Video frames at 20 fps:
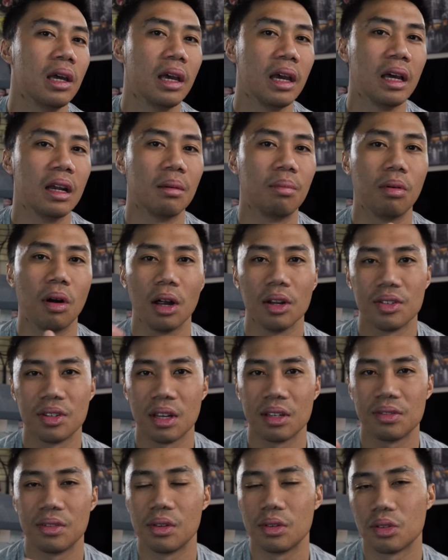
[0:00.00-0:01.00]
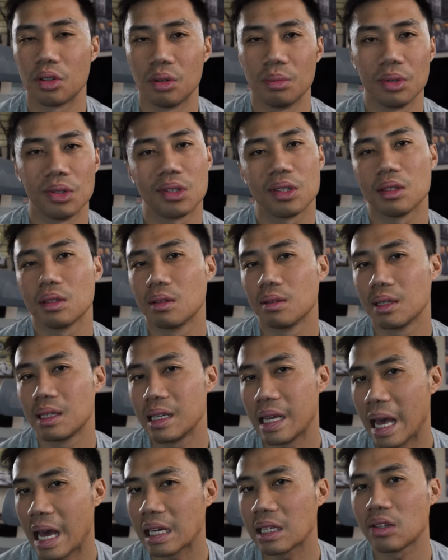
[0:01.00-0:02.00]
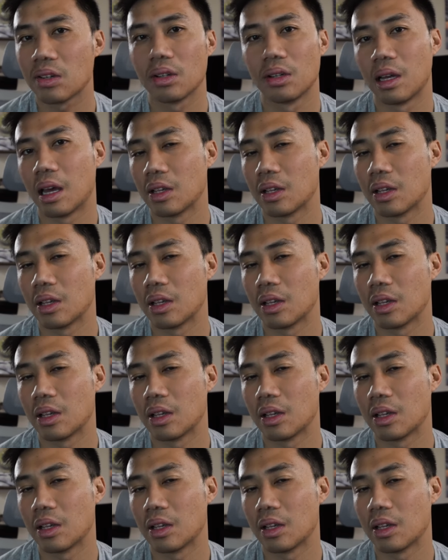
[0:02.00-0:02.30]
in a broad sense of the term. Just get